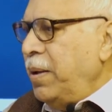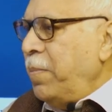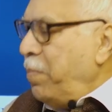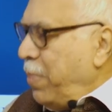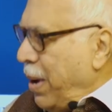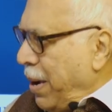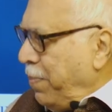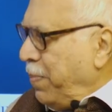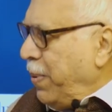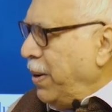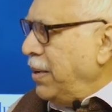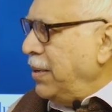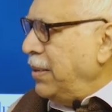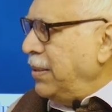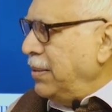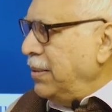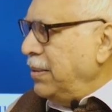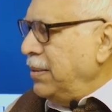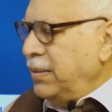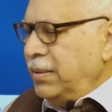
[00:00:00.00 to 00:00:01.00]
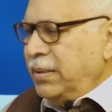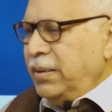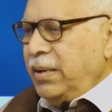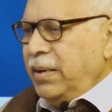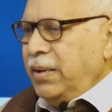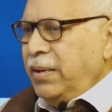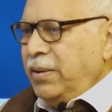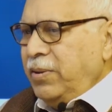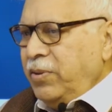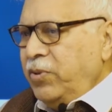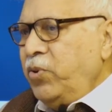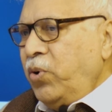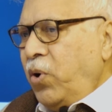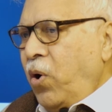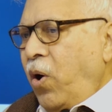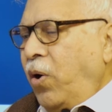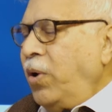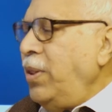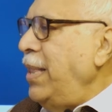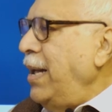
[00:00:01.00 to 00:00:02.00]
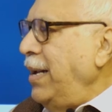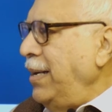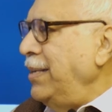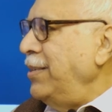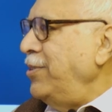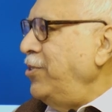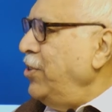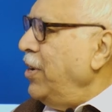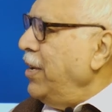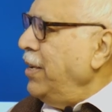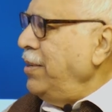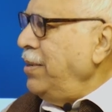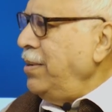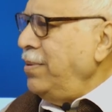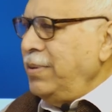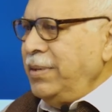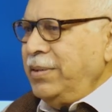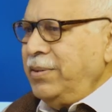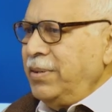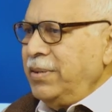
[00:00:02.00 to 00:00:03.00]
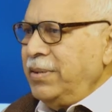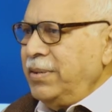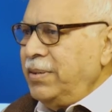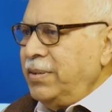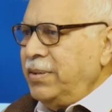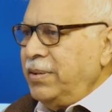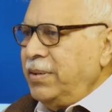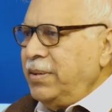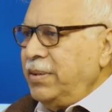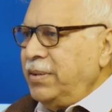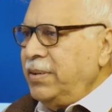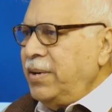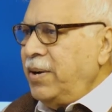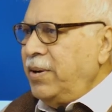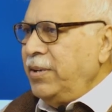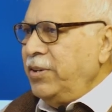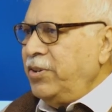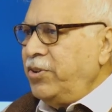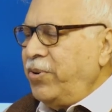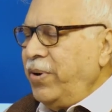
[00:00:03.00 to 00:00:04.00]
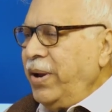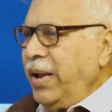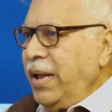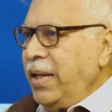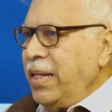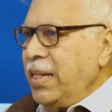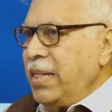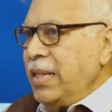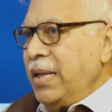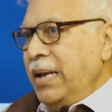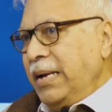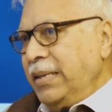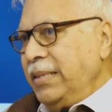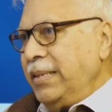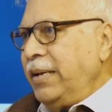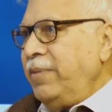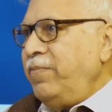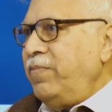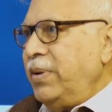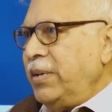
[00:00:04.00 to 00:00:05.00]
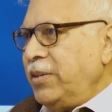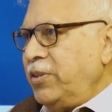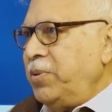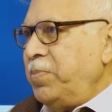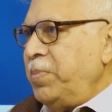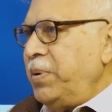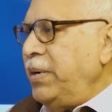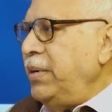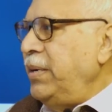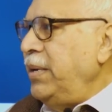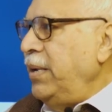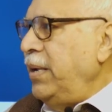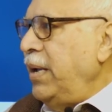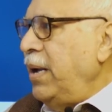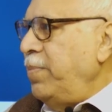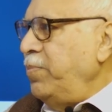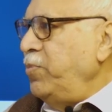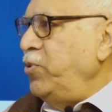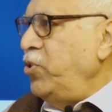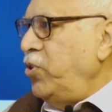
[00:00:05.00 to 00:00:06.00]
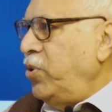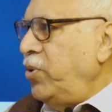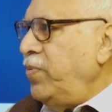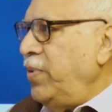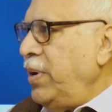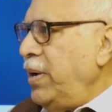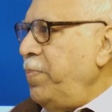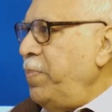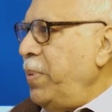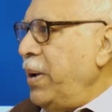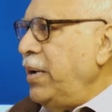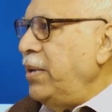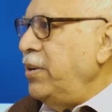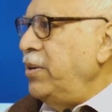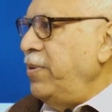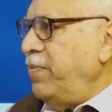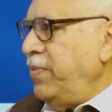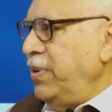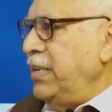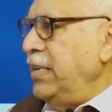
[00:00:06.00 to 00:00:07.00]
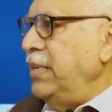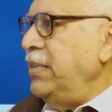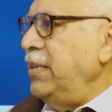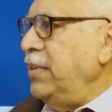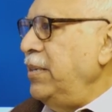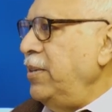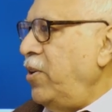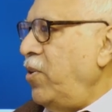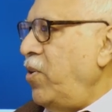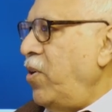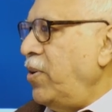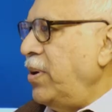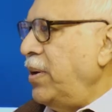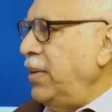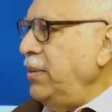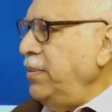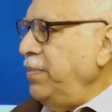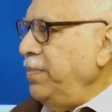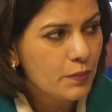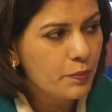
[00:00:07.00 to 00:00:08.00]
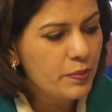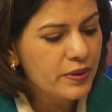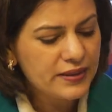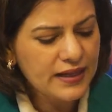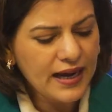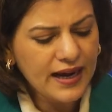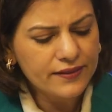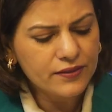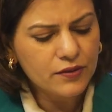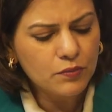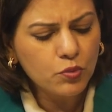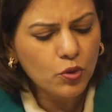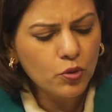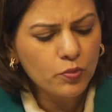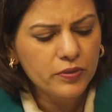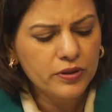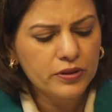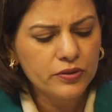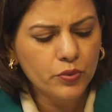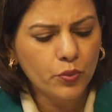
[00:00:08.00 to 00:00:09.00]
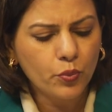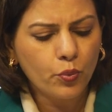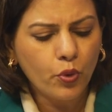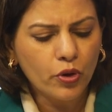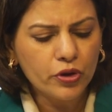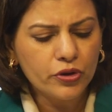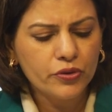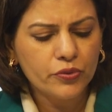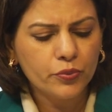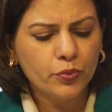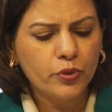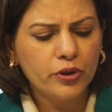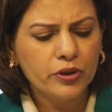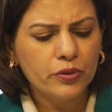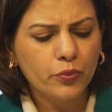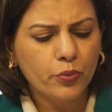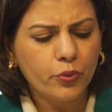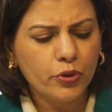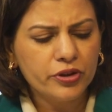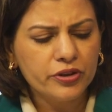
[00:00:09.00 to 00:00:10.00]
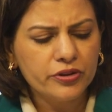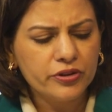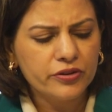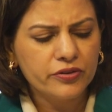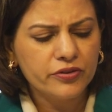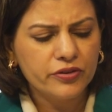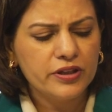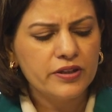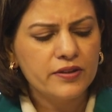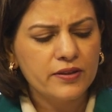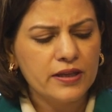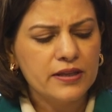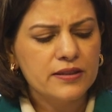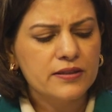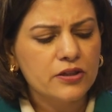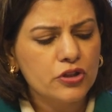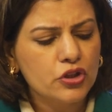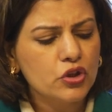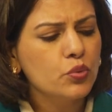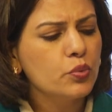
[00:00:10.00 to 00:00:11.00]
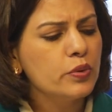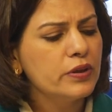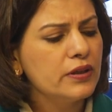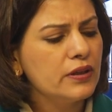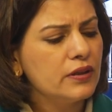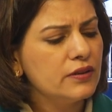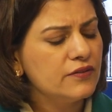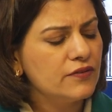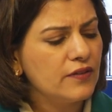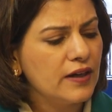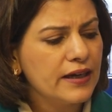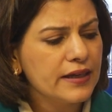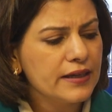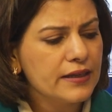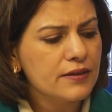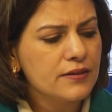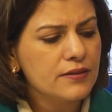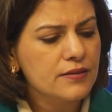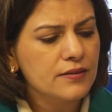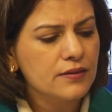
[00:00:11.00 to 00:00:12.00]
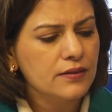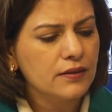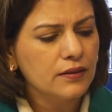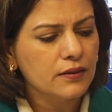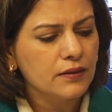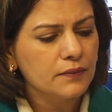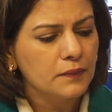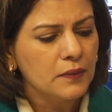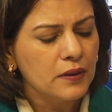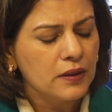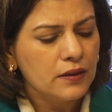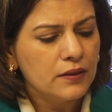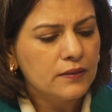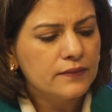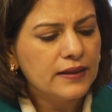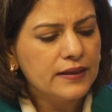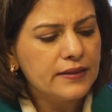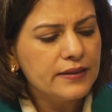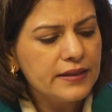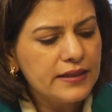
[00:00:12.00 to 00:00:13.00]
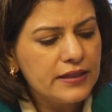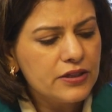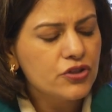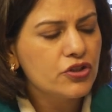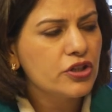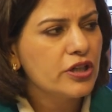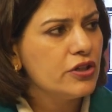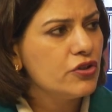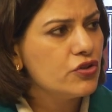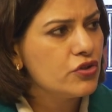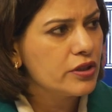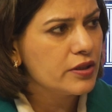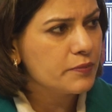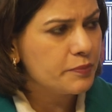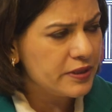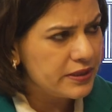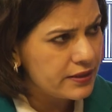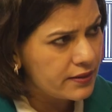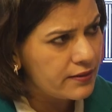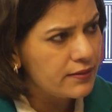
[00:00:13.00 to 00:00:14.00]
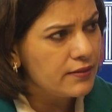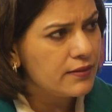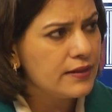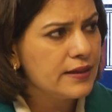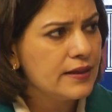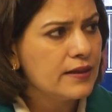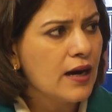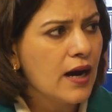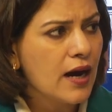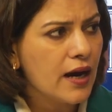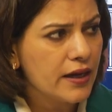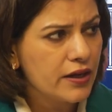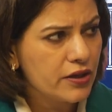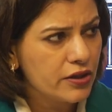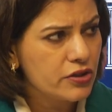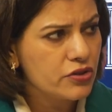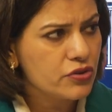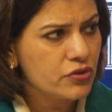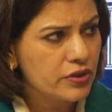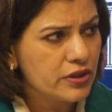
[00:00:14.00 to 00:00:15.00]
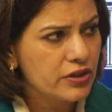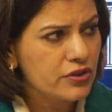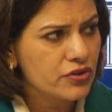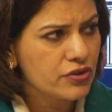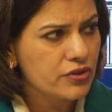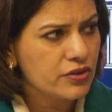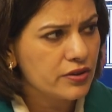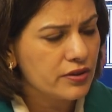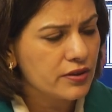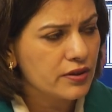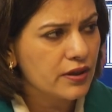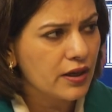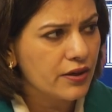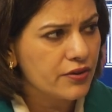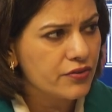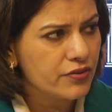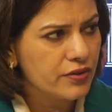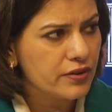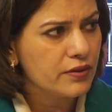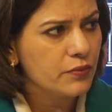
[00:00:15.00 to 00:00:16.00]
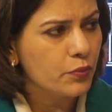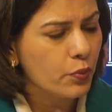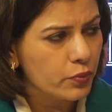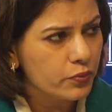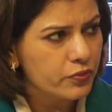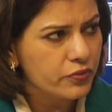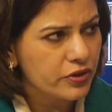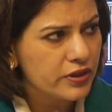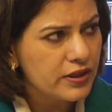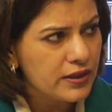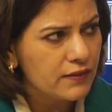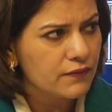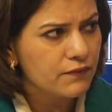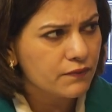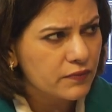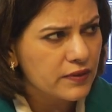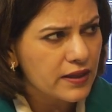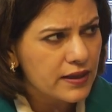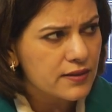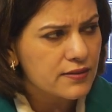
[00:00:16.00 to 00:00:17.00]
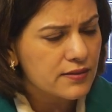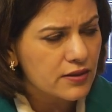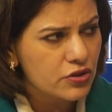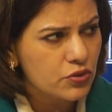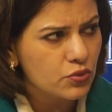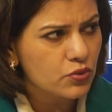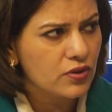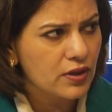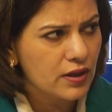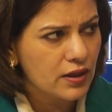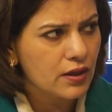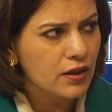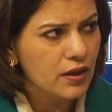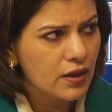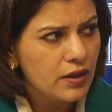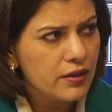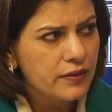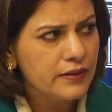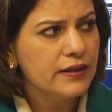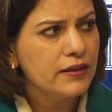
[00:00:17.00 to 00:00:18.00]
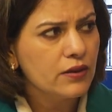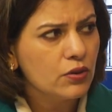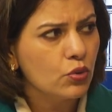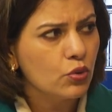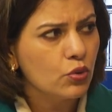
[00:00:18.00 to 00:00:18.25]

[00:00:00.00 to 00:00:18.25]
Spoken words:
papers, and so all that has changed. It's now history, and that flexibility, I'm sure, will pay us dividends in the long run. But at the moment, what are the three things that you would advise that need changing, particularly in higher education in the country? The three things that you think need an